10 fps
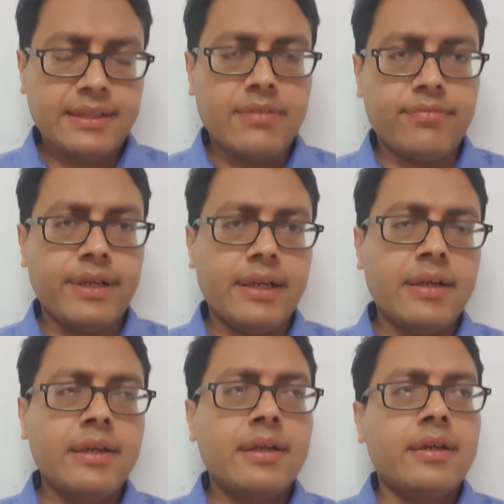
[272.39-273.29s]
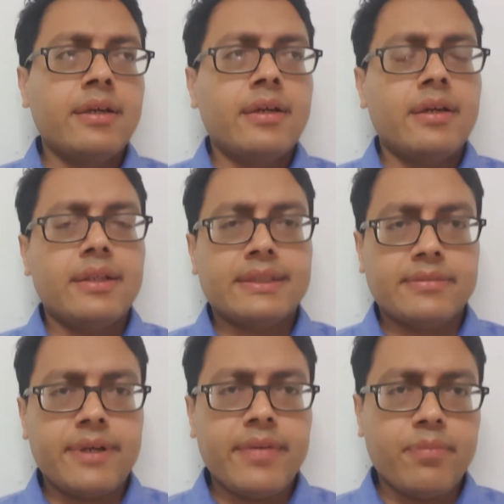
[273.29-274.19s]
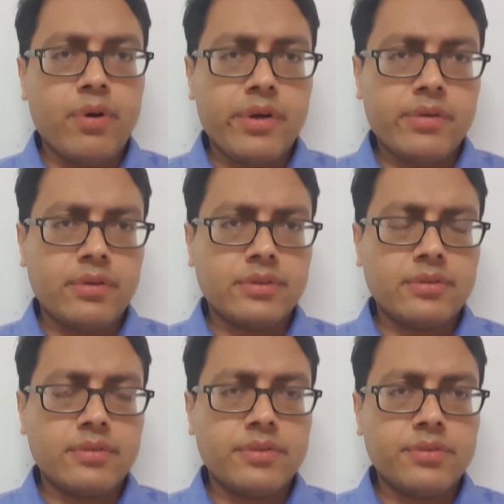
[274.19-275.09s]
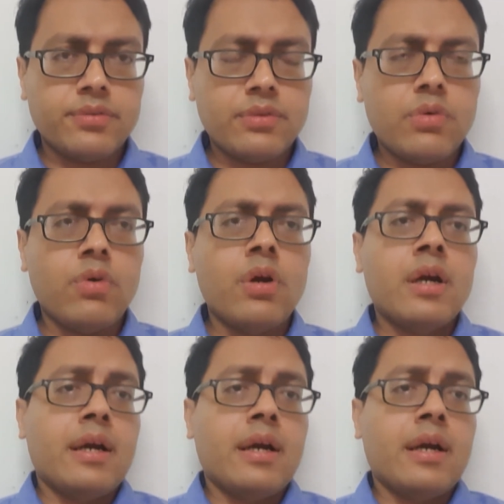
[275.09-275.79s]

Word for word: I feel uh, it's very important also to know,